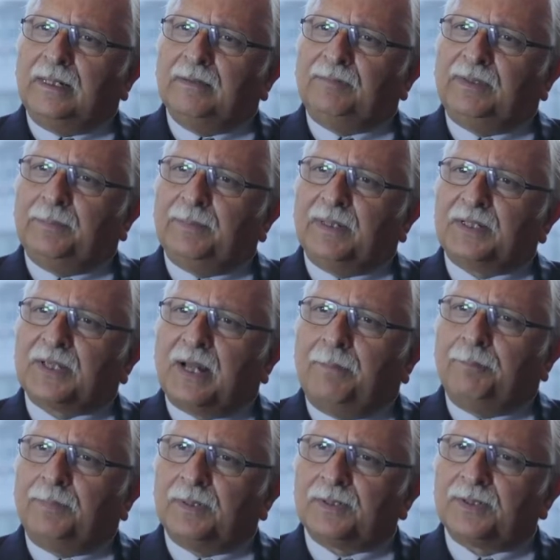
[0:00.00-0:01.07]
give them
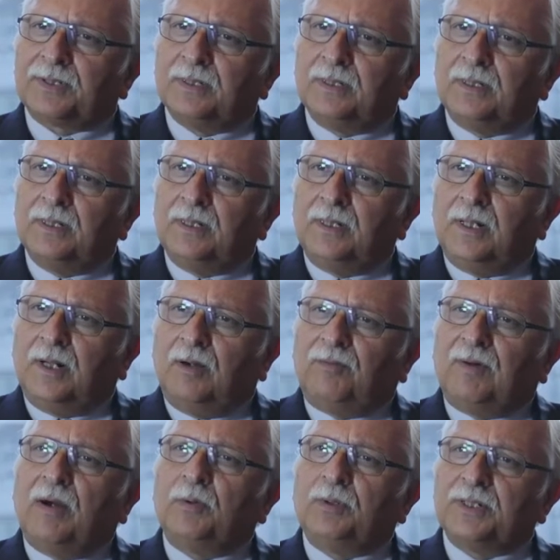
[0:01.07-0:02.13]
examples
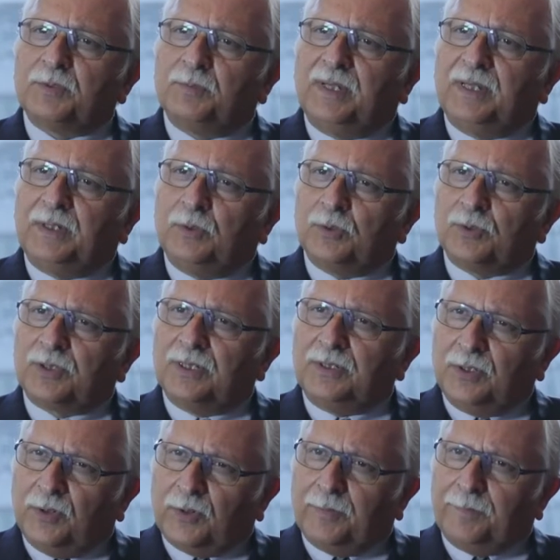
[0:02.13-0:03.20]
of how it is being used
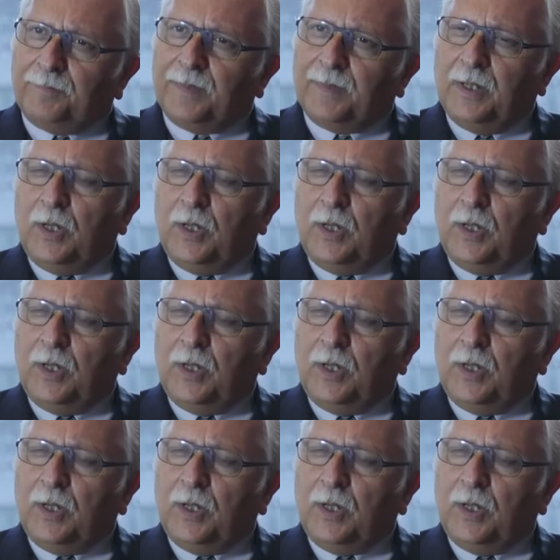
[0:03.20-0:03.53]
in Europe.